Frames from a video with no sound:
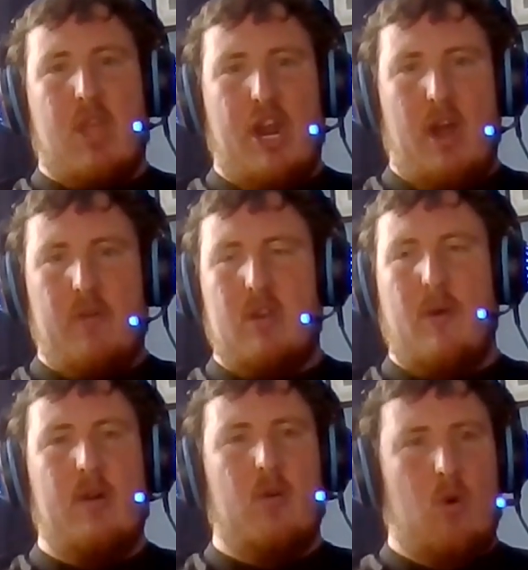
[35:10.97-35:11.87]

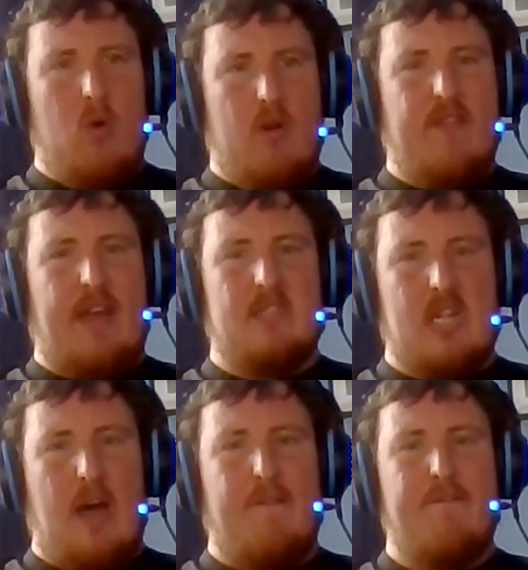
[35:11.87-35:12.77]
Doing all of that
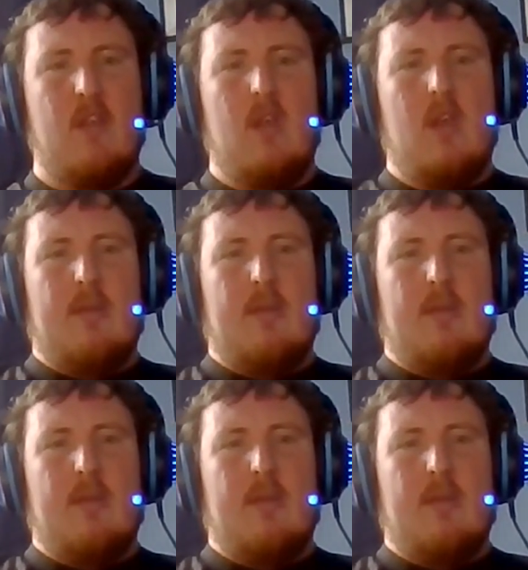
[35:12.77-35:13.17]
stuff.